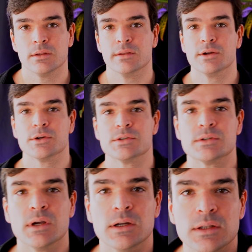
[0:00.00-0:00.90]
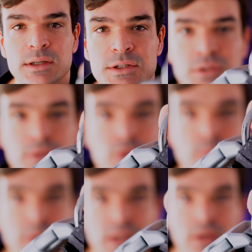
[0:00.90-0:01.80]
There's a leash
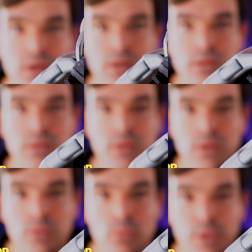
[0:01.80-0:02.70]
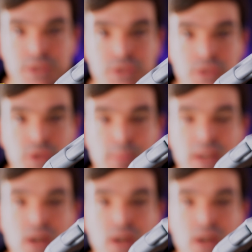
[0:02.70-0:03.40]
loop here, which you may